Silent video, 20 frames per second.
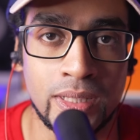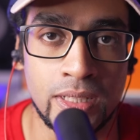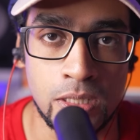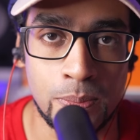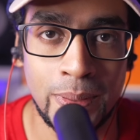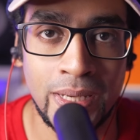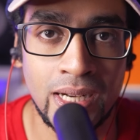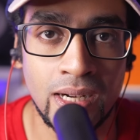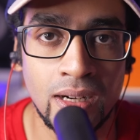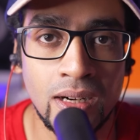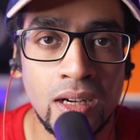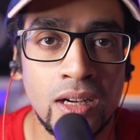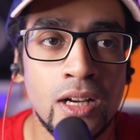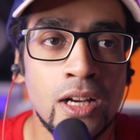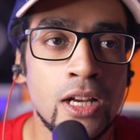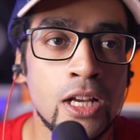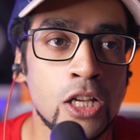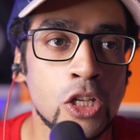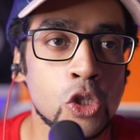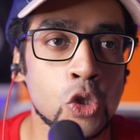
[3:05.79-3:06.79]
the speaker.
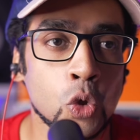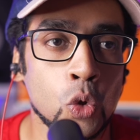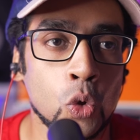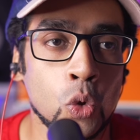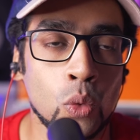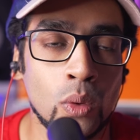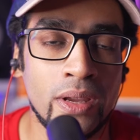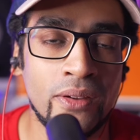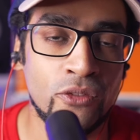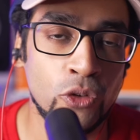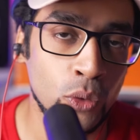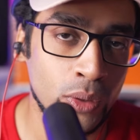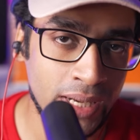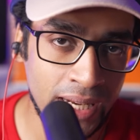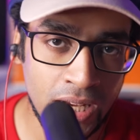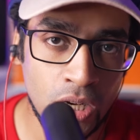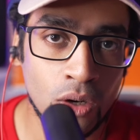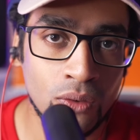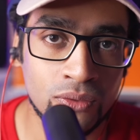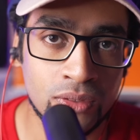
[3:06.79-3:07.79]
So if you
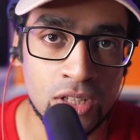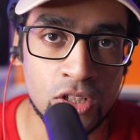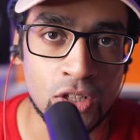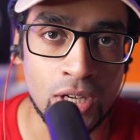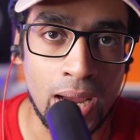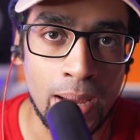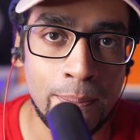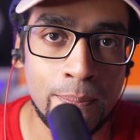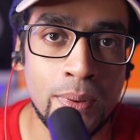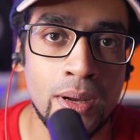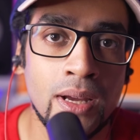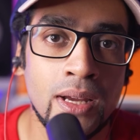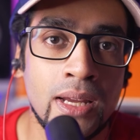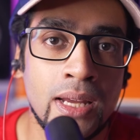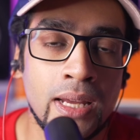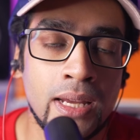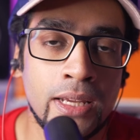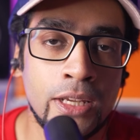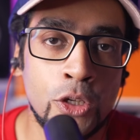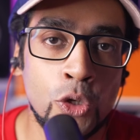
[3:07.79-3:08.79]
take off the strap,
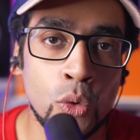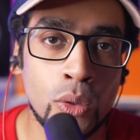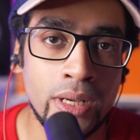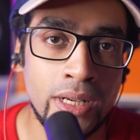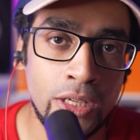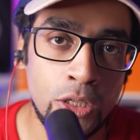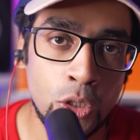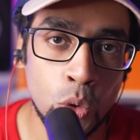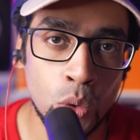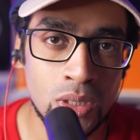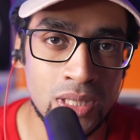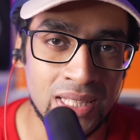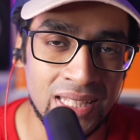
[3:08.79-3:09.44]
you can use